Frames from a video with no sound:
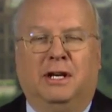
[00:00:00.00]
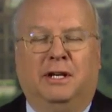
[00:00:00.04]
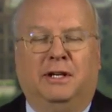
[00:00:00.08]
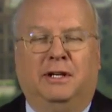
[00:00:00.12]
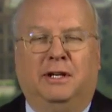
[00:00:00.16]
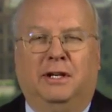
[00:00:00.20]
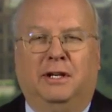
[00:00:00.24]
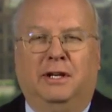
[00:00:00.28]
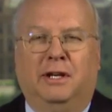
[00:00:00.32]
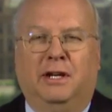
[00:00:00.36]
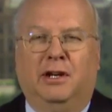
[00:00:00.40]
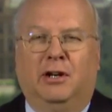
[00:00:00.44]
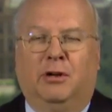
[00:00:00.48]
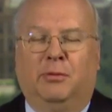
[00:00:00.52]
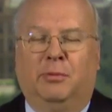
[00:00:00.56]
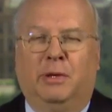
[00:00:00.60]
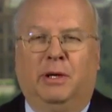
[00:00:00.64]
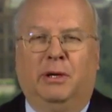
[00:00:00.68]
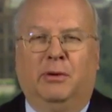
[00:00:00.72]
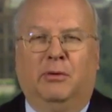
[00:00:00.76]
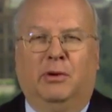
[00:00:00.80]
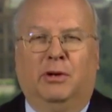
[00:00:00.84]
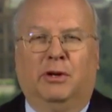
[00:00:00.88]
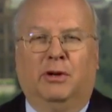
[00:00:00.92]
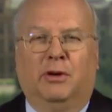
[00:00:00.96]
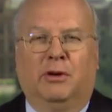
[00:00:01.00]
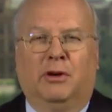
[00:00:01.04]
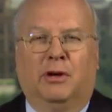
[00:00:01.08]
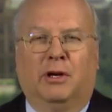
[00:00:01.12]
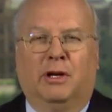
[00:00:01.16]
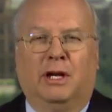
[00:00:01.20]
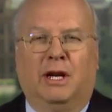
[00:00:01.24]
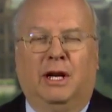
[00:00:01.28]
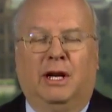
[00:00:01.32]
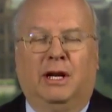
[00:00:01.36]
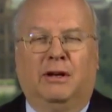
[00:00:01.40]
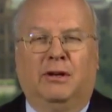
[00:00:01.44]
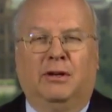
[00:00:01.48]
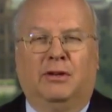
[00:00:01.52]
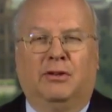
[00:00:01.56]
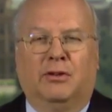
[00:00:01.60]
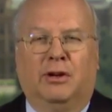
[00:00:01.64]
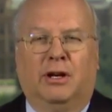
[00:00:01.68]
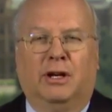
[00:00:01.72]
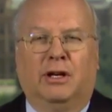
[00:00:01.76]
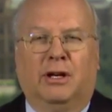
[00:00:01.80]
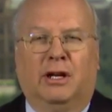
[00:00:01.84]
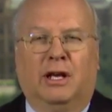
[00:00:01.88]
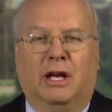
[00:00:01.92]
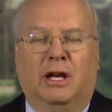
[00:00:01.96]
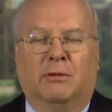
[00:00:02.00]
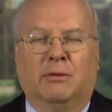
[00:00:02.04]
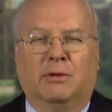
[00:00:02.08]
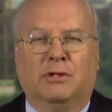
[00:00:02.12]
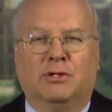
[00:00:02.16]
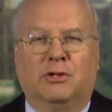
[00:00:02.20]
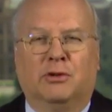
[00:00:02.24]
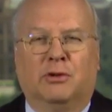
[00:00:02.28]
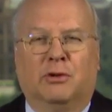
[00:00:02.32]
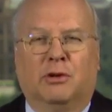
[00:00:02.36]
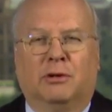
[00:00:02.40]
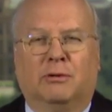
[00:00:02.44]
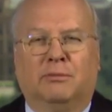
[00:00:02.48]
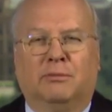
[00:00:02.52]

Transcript: Didn't help it when Hurricane Katrina came ashore.